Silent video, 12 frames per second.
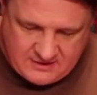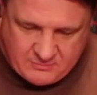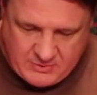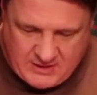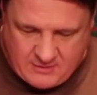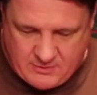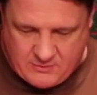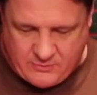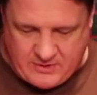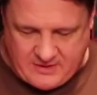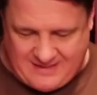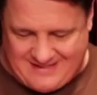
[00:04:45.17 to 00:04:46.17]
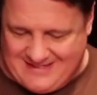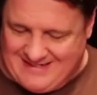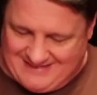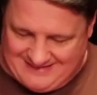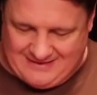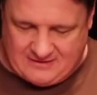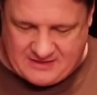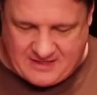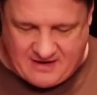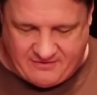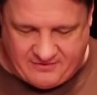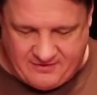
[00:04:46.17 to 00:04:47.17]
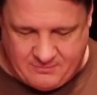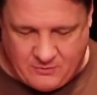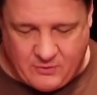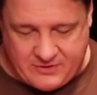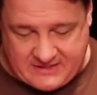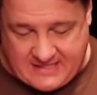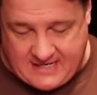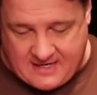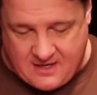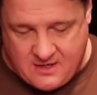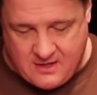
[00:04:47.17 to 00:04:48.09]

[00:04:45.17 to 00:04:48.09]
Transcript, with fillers: The peanut butter one is a little tough, but we'll see.